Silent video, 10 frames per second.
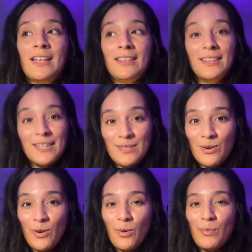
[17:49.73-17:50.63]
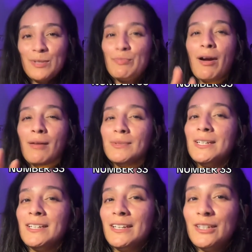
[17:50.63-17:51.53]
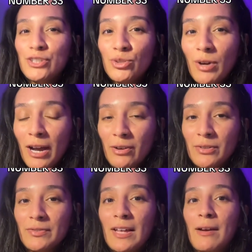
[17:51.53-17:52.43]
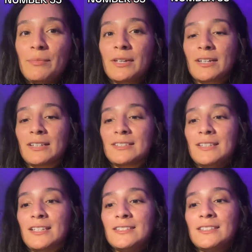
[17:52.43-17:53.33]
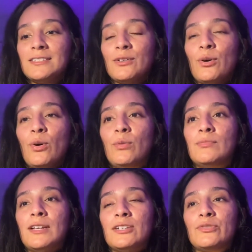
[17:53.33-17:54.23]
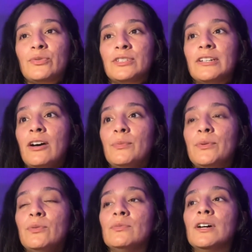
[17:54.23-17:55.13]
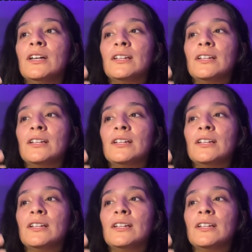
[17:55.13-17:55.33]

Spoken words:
this home is probably going to get you out of that, because this is a home that is going to help you